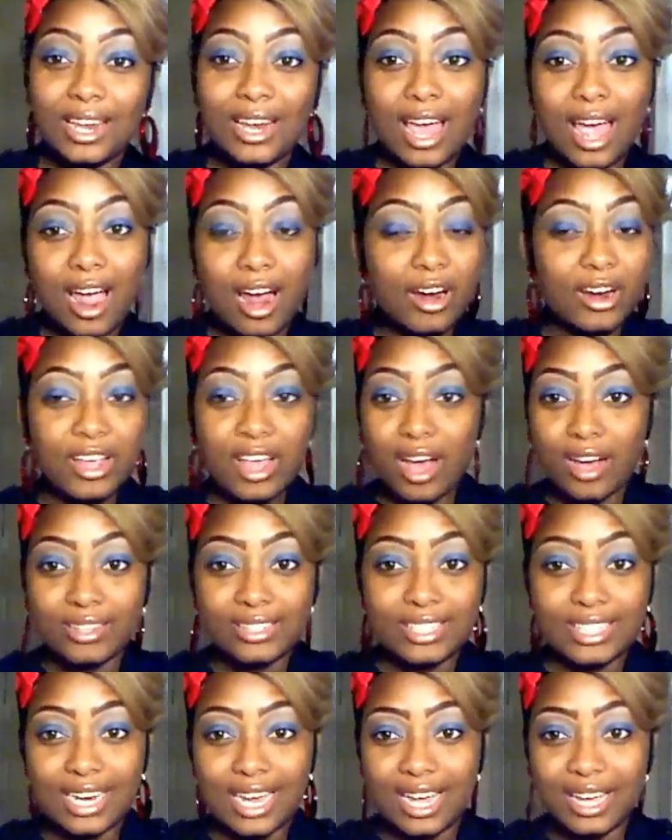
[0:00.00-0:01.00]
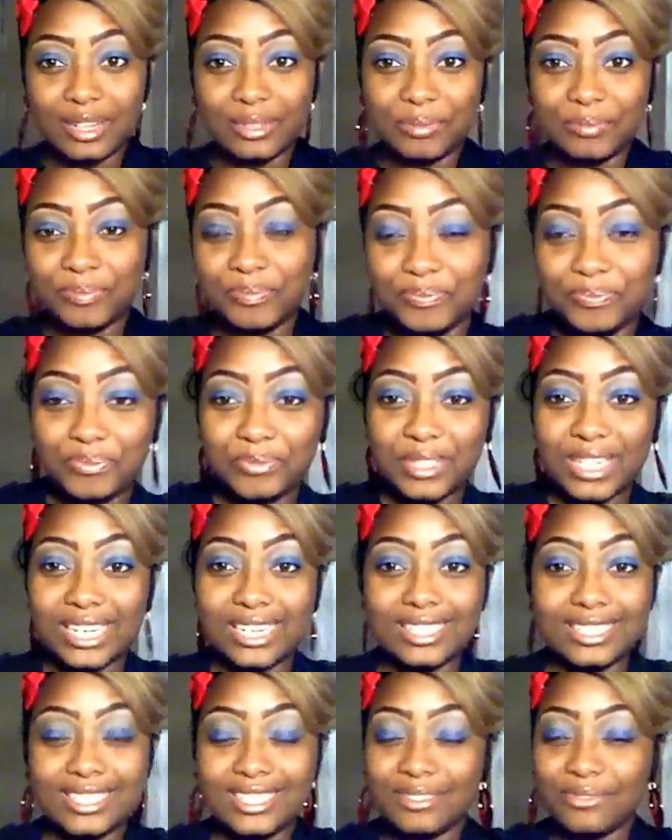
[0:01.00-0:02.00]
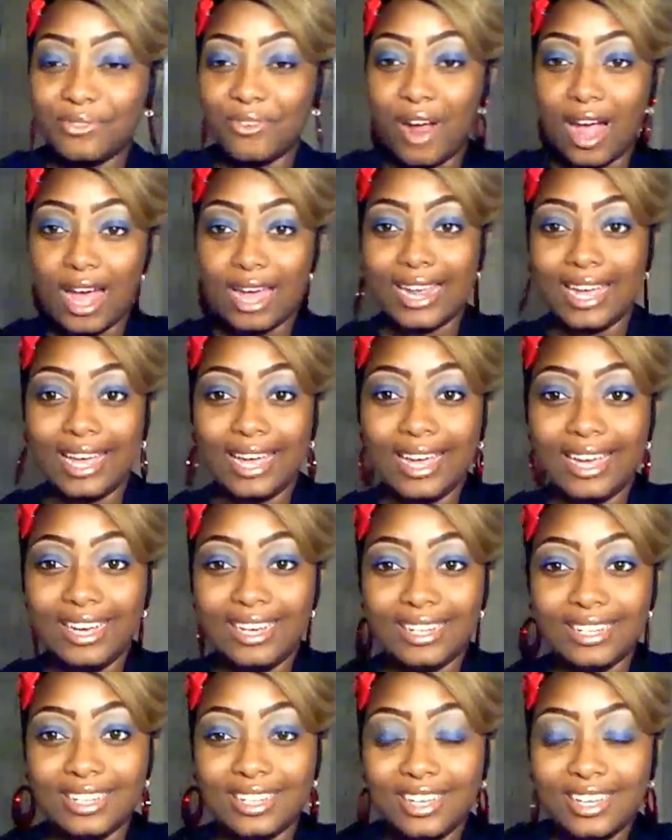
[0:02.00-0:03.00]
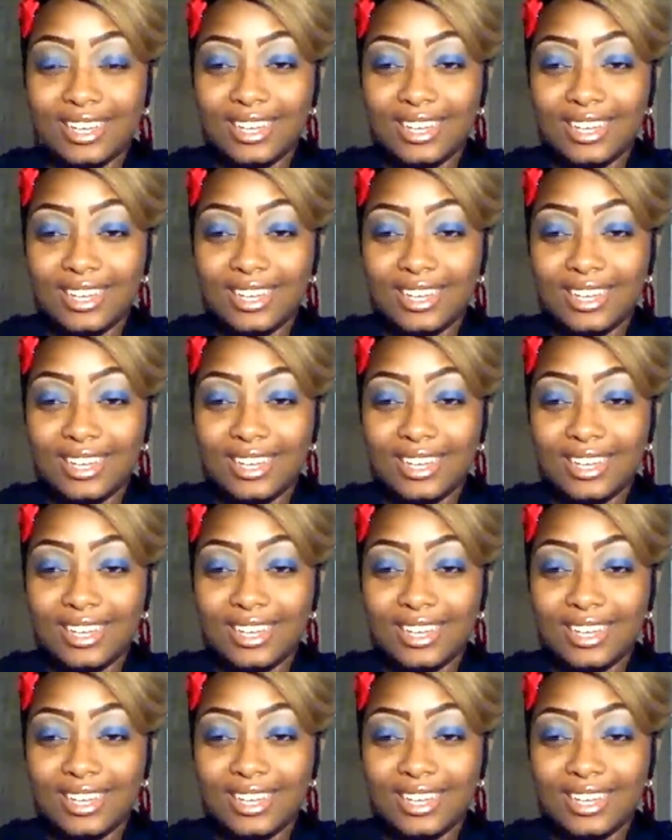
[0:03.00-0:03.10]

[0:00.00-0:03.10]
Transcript: And how are y'all today? It's Friday.